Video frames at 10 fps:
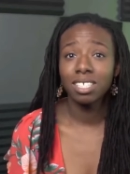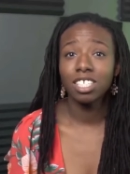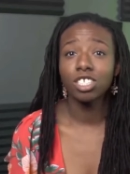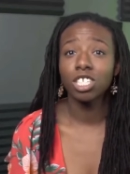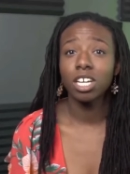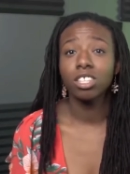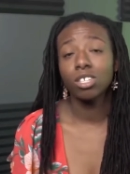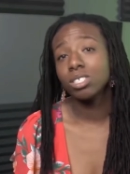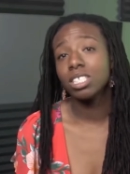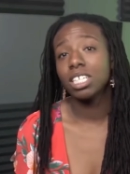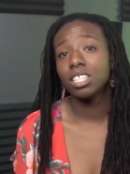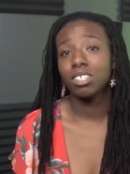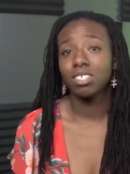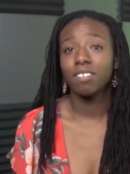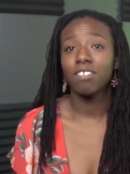us in John 13
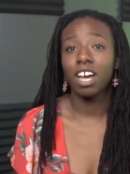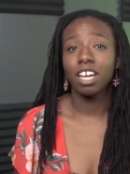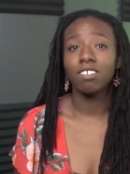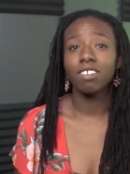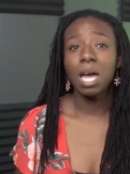35,